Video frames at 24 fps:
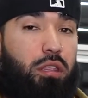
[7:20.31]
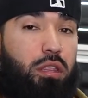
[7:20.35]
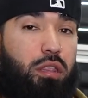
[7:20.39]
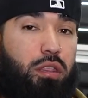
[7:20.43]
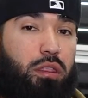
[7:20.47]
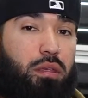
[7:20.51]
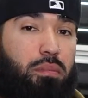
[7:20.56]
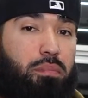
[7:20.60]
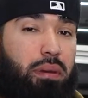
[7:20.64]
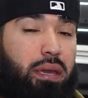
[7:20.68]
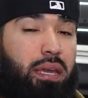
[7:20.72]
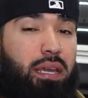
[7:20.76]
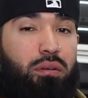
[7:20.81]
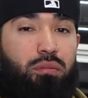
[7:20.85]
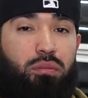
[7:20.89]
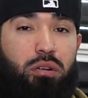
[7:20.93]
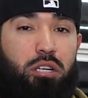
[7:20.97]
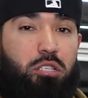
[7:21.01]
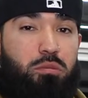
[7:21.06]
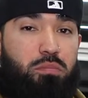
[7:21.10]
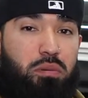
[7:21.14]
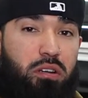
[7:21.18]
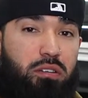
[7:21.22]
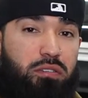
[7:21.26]
The paint
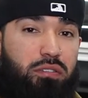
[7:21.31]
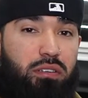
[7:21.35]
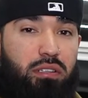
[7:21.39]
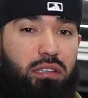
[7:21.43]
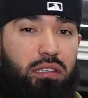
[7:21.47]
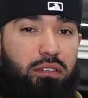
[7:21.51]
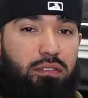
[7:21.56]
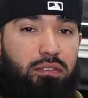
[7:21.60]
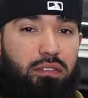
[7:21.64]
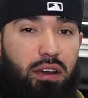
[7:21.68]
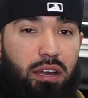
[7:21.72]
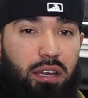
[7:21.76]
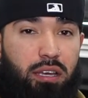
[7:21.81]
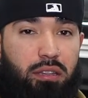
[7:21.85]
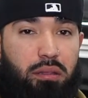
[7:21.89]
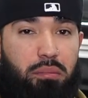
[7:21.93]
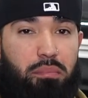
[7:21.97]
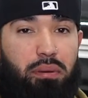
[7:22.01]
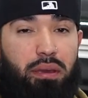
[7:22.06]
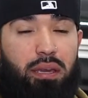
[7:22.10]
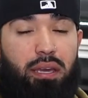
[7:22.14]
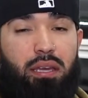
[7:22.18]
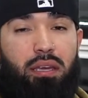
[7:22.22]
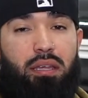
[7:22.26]
works perfectly fine. The
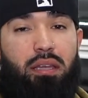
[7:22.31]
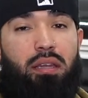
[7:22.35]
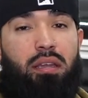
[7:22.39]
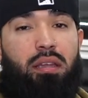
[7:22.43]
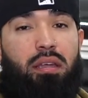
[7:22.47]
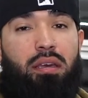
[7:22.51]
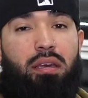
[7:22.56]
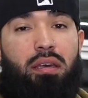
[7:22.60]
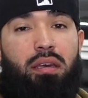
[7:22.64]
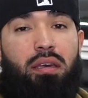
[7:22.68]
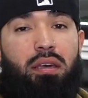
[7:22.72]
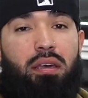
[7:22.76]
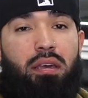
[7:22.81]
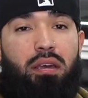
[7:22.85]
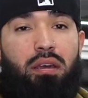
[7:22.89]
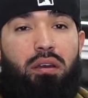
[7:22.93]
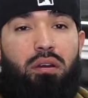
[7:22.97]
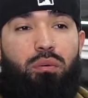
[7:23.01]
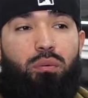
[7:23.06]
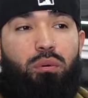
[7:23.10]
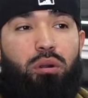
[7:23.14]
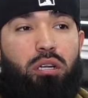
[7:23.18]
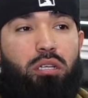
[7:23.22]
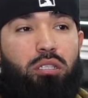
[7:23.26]
paint
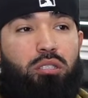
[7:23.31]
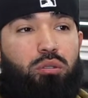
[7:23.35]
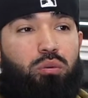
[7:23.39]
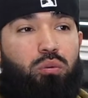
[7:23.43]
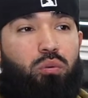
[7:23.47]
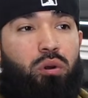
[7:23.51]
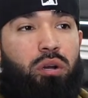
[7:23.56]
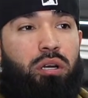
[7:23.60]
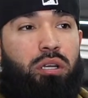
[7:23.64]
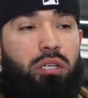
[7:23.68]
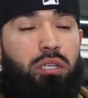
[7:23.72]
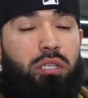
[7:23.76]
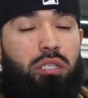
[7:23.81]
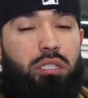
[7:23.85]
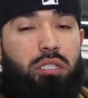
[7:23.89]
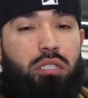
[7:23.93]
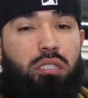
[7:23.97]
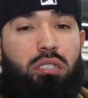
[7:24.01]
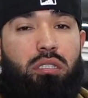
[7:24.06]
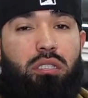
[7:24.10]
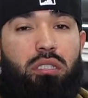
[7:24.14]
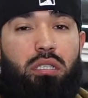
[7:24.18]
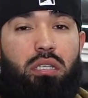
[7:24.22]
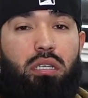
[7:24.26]
works
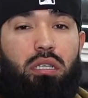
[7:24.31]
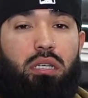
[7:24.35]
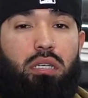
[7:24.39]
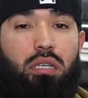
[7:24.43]
wonders.